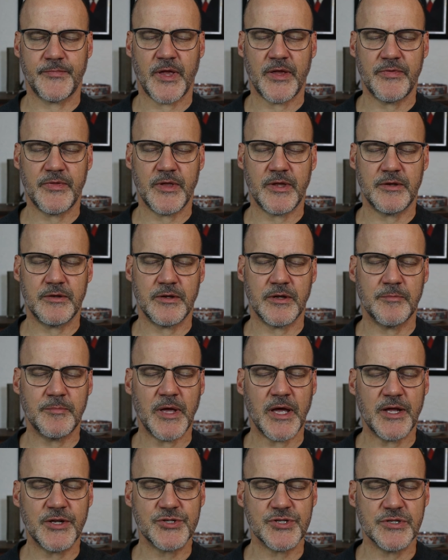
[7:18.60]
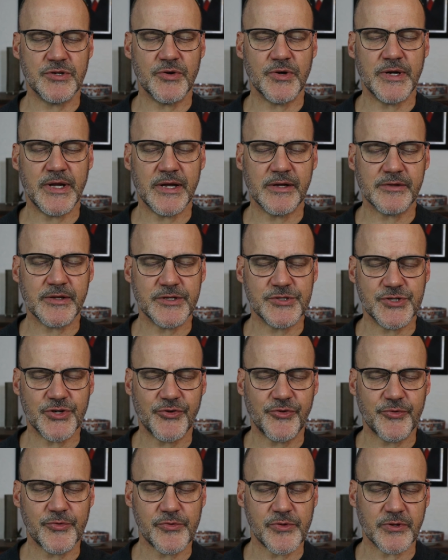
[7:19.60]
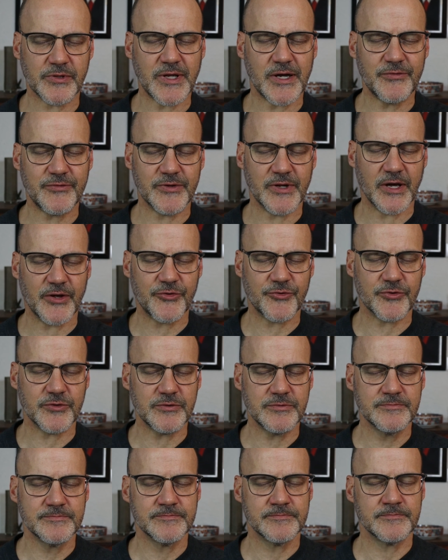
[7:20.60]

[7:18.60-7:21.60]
And then imagine you're inhaling just through the left nostril